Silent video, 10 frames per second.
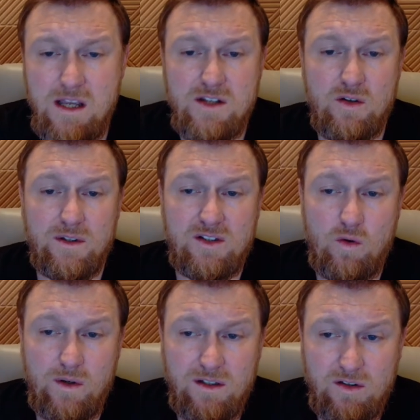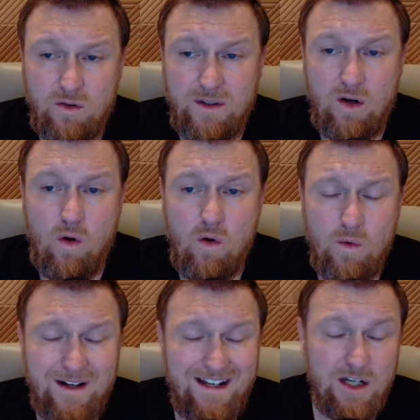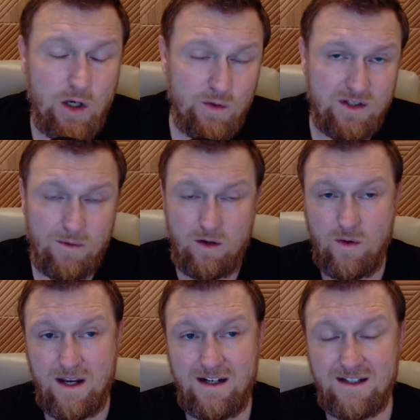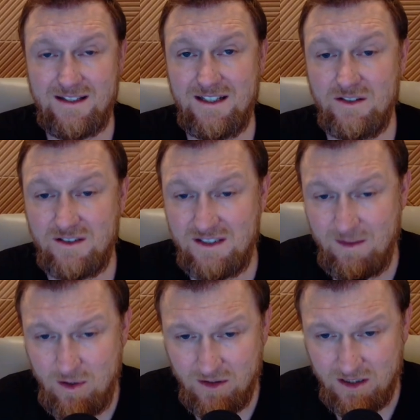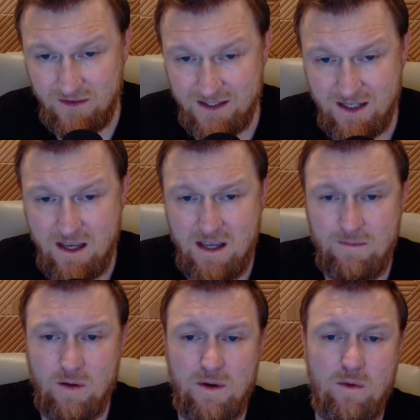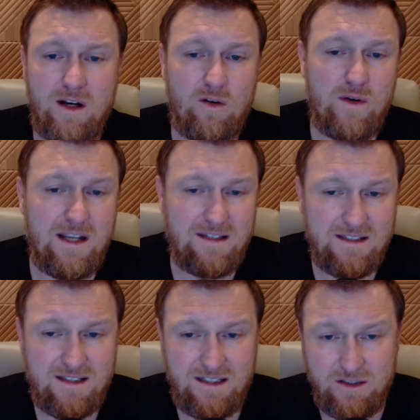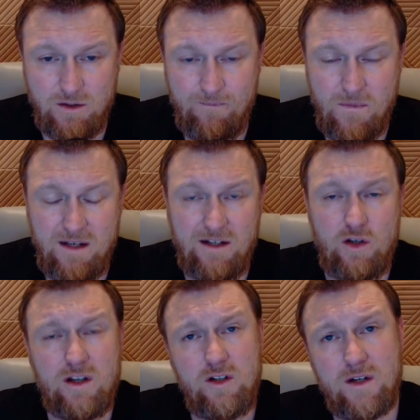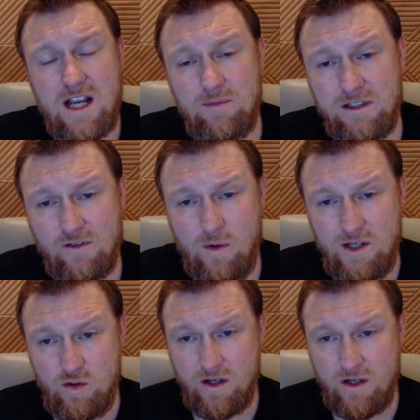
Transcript: So it's it already knows that we created a skill similar to this, but we want to create this skill. Now you can do it a couple different ways.